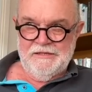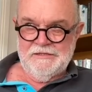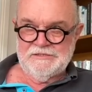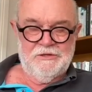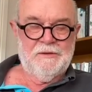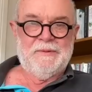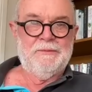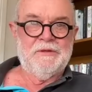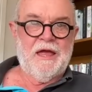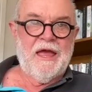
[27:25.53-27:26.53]
There's a lot of
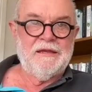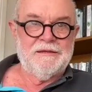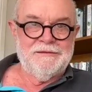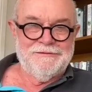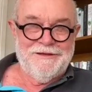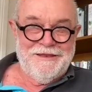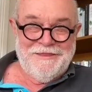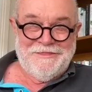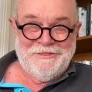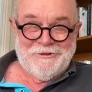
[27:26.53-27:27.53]
people that hate it, right?
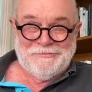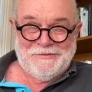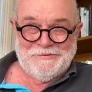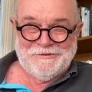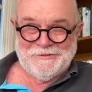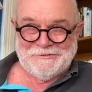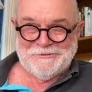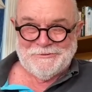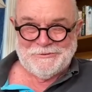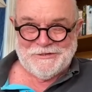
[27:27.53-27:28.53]
A lot of people think
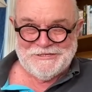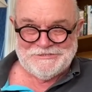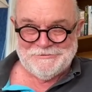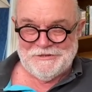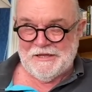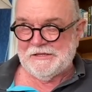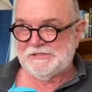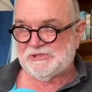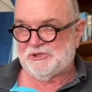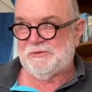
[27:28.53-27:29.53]
we're all crazy and we're out in
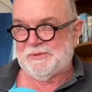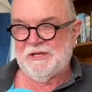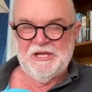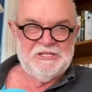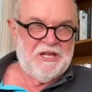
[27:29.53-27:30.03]
these stupid,